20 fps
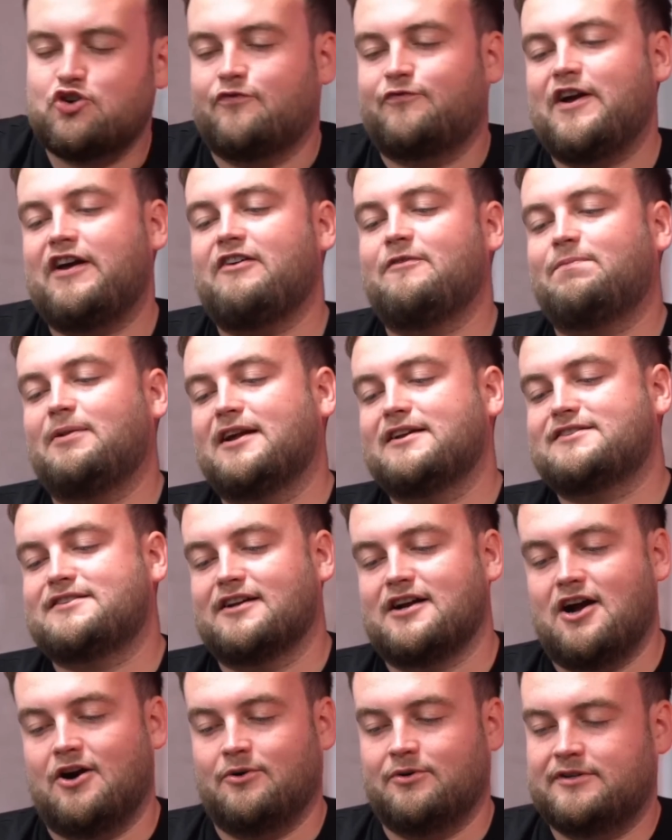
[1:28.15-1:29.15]
your favourite place
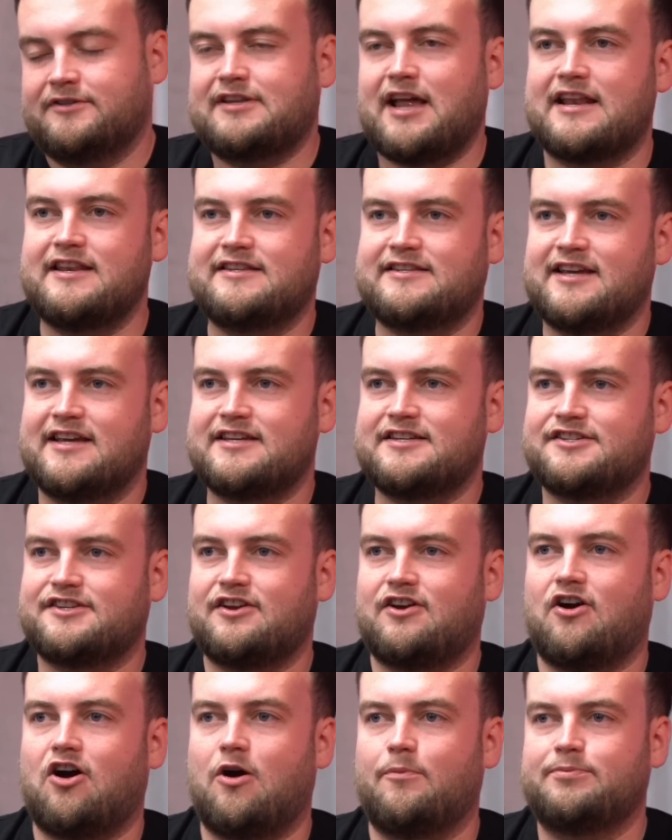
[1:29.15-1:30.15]
to go? Dentist,
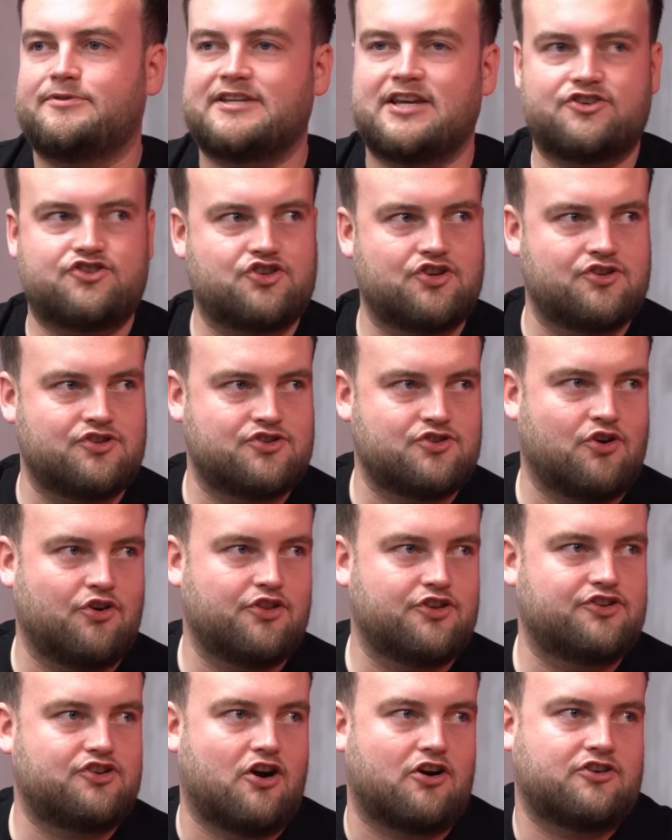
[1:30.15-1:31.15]
opticians, or
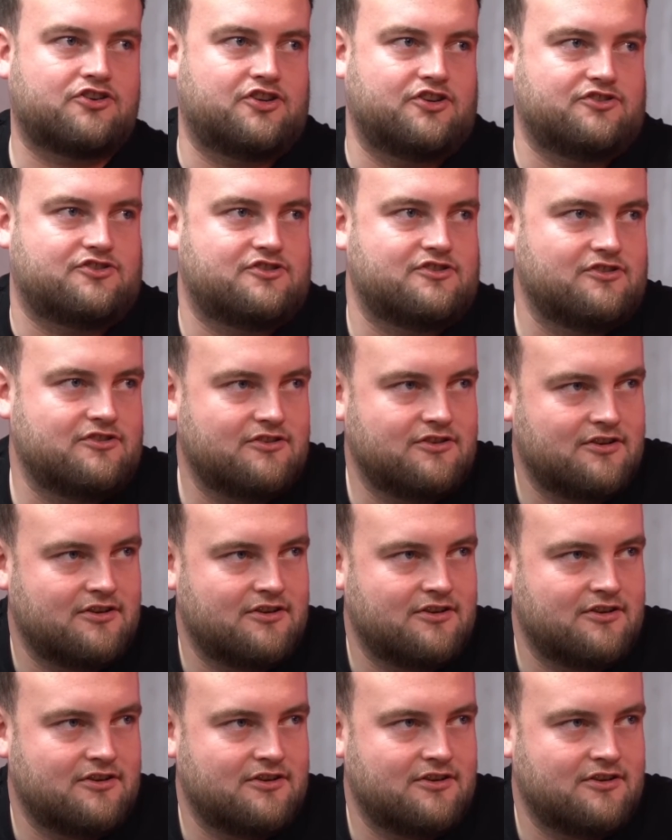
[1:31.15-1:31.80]
the doctors?